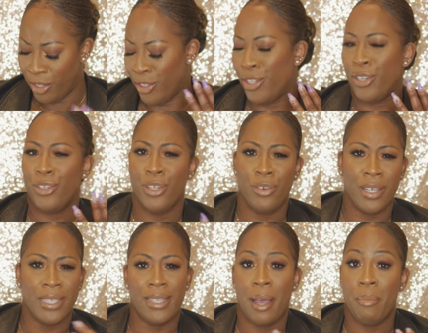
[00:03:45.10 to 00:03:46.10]
you know, you don't
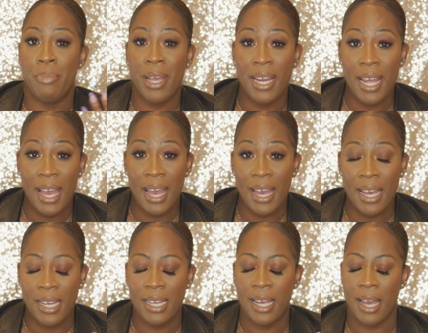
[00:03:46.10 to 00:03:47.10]
get that
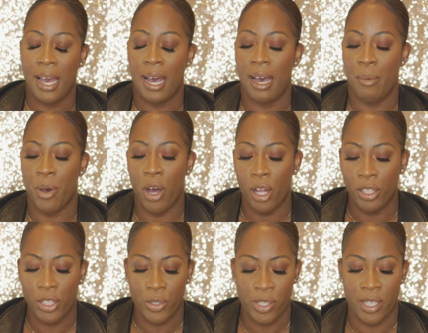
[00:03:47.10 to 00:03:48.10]
bedhead, all
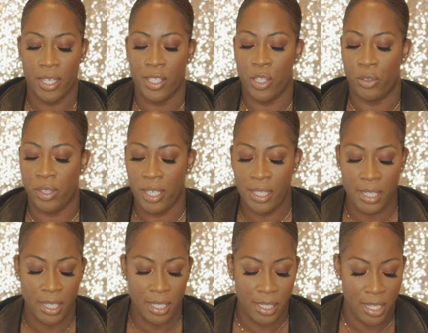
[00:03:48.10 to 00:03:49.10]
those things. So this
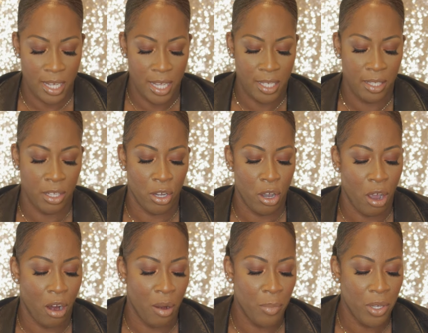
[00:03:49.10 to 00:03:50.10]
is in the
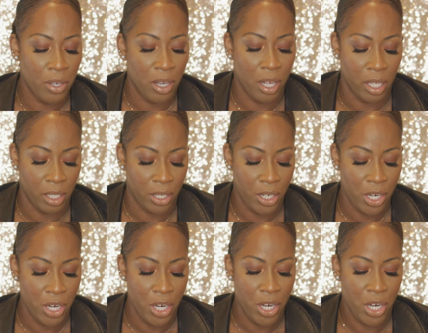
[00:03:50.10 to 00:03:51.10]
caramel
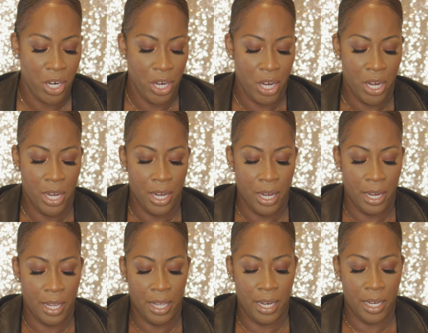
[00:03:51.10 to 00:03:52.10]
color,
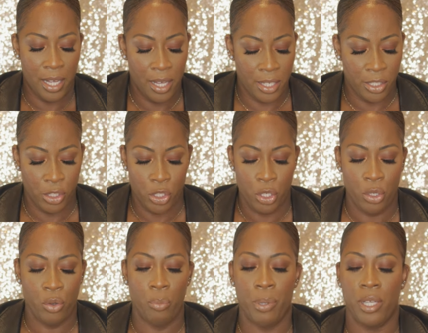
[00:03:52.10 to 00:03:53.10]
and it's
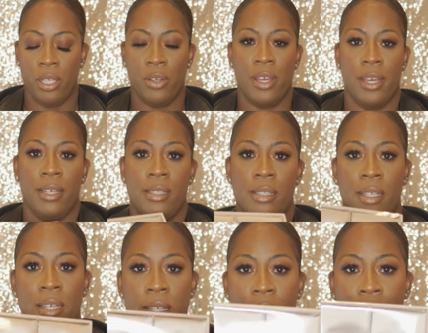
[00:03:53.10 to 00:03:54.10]
2
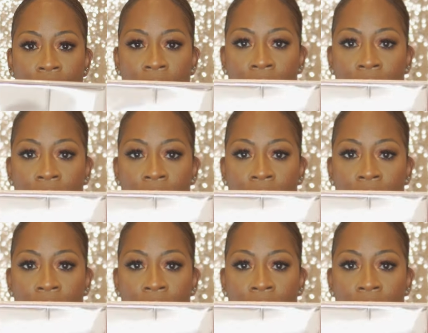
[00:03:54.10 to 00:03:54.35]
pillowcases